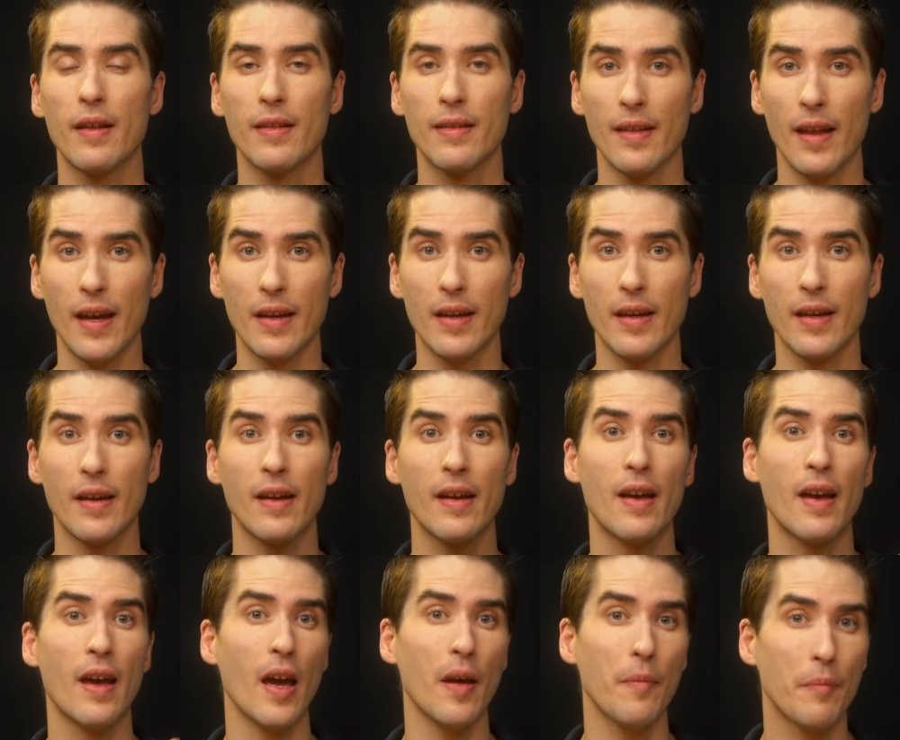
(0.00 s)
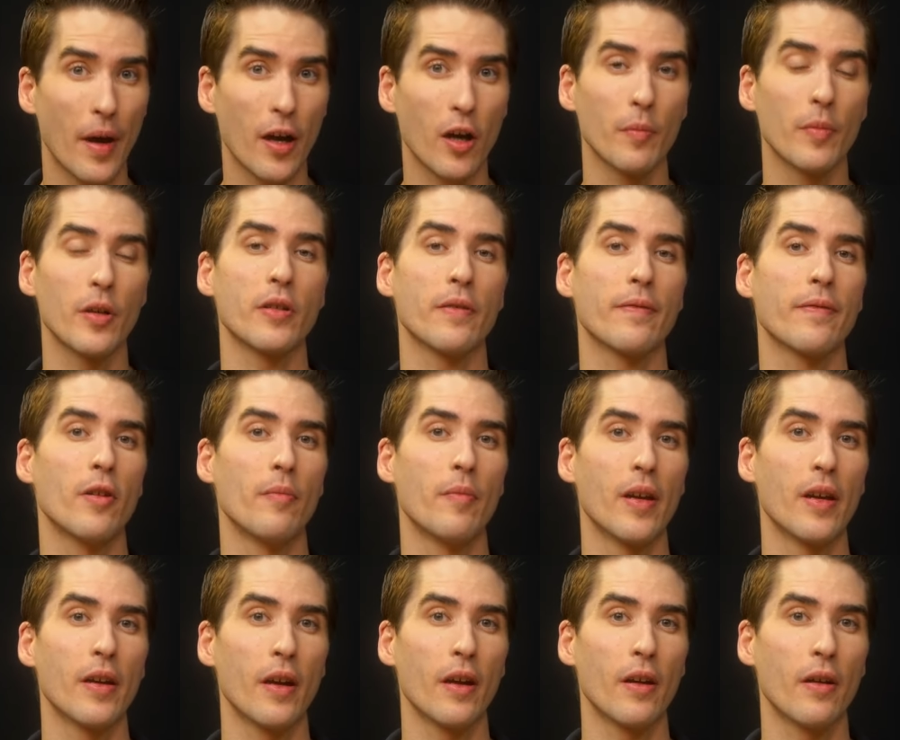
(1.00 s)
lighting, and micro-budget
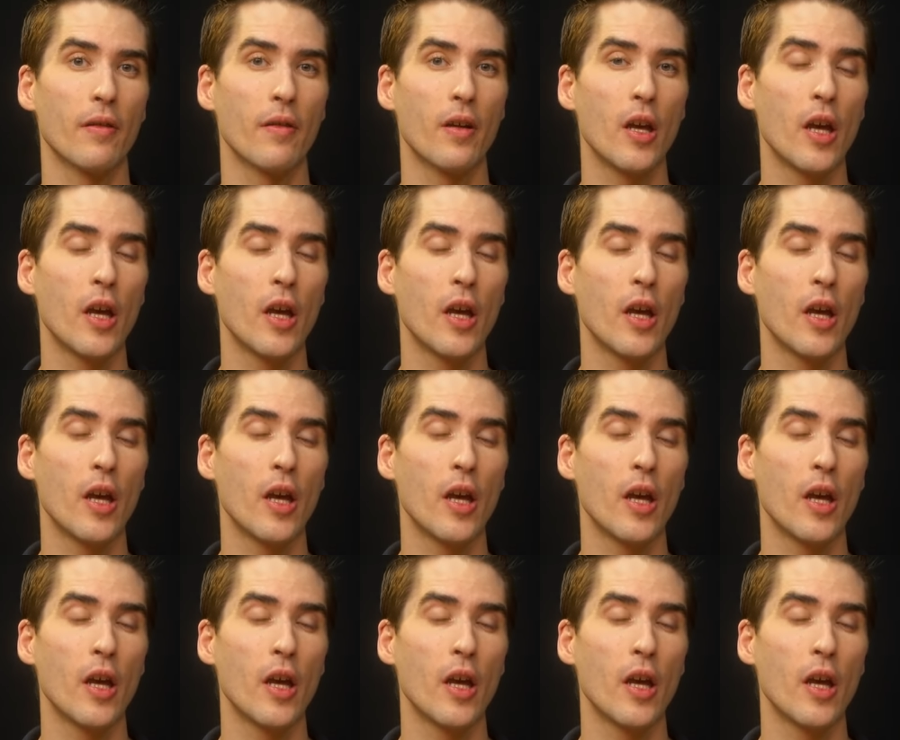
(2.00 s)
filmmaking.